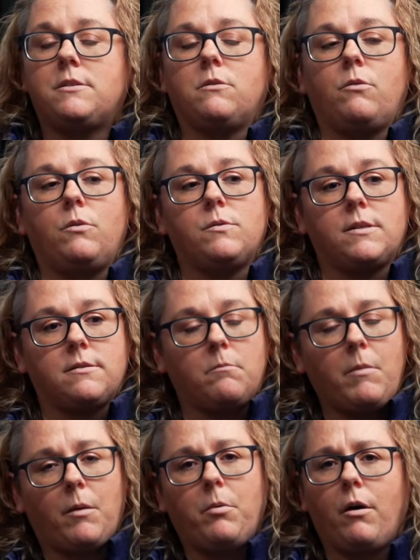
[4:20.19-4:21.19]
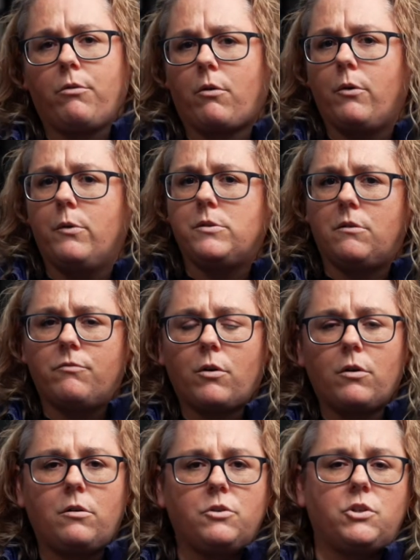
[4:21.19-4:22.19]
so using some med ball throws and
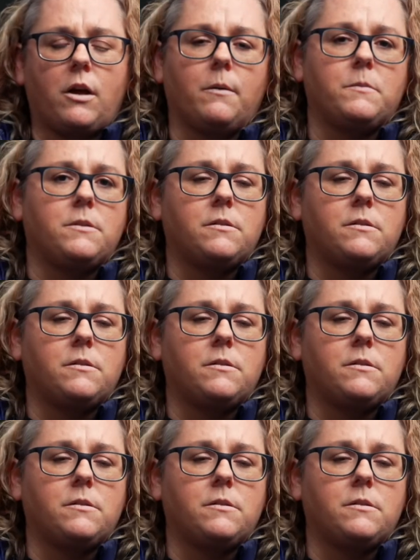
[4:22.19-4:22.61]
vertical jumps